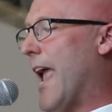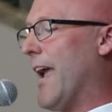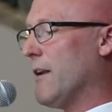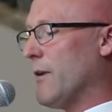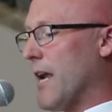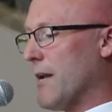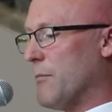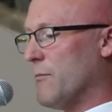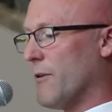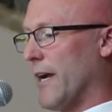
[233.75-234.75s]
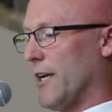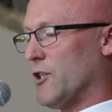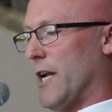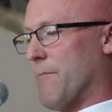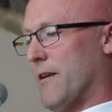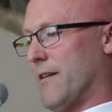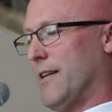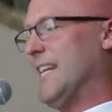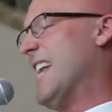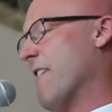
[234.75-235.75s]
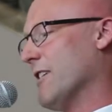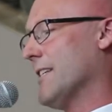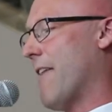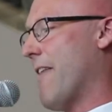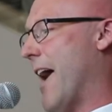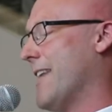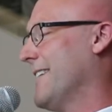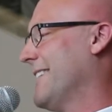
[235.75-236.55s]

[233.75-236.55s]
And we got a boomerang shape. He never said that.